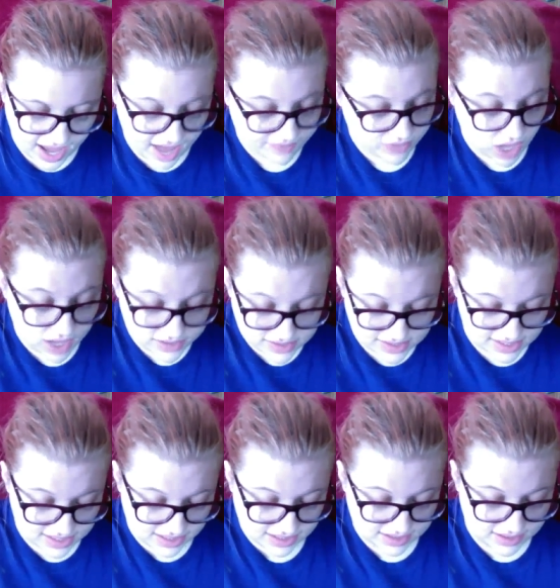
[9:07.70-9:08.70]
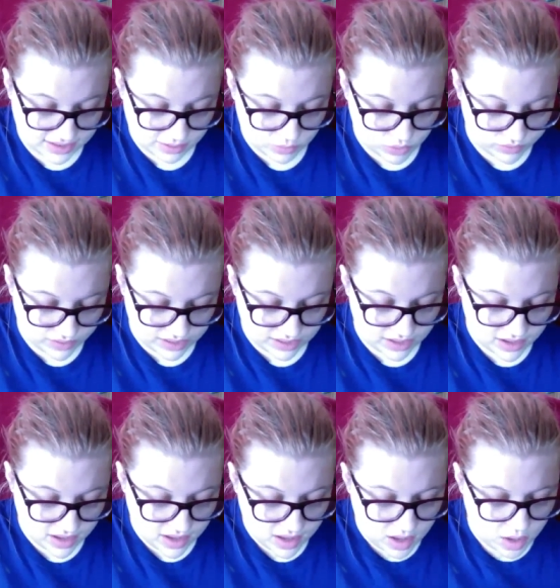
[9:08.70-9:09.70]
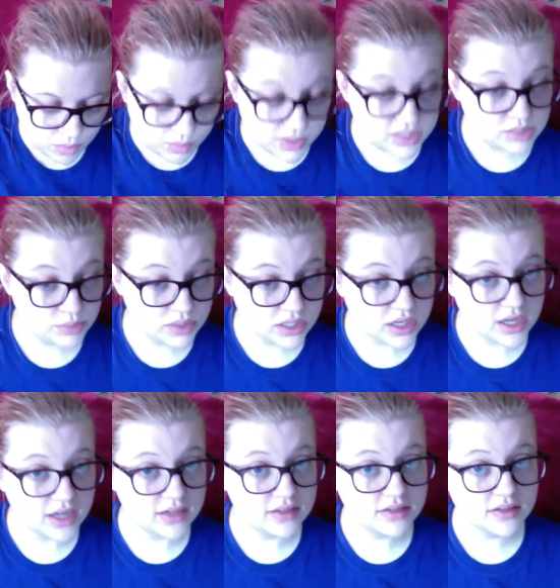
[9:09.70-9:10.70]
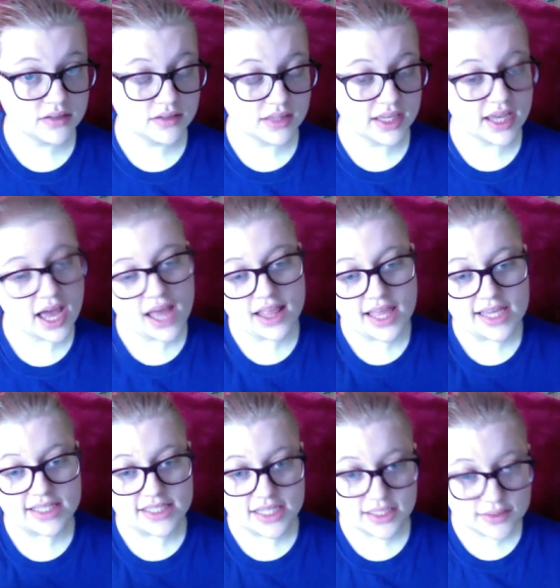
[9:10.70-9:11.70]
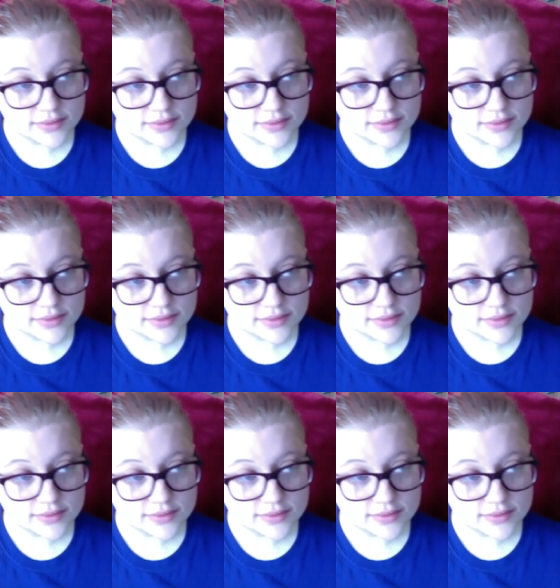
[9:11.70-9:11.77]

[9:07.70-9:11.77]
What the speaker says: not seen the movie, but it's pretty good. Like, I liked it.